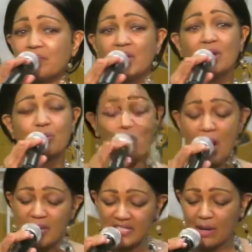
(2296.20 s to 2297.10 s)

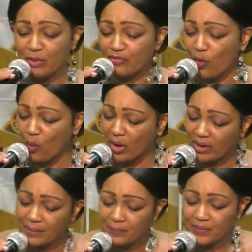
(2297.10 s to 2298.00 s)
Promise number four,
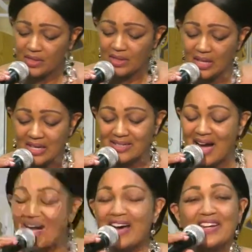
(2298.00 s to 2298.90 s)

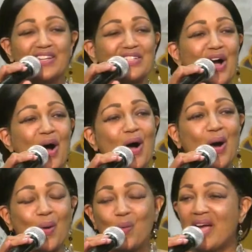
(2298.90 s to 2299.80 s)
God is
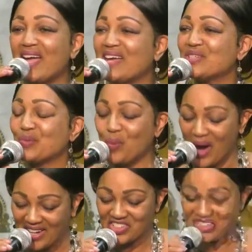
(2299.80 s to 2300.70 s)
always
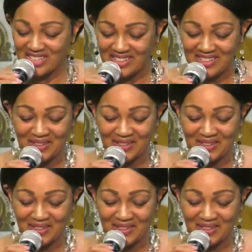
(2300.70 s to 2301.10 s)
watching.